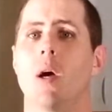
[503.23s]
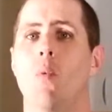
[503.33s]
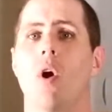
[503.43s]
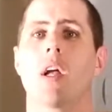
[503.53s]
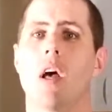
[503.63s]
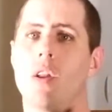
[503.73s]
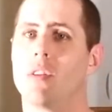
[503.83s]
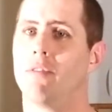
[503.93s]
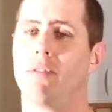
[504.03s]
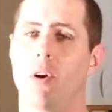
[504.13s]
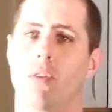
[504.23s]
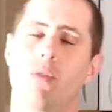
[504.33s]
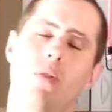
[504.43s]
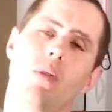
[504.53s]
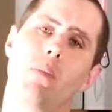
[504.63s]
that work to flow
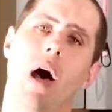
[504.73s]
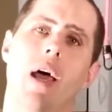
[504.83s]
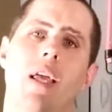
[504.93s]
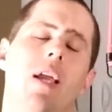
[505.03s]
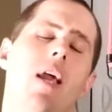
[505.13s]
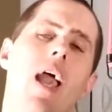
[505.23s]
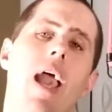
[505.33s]
through the body.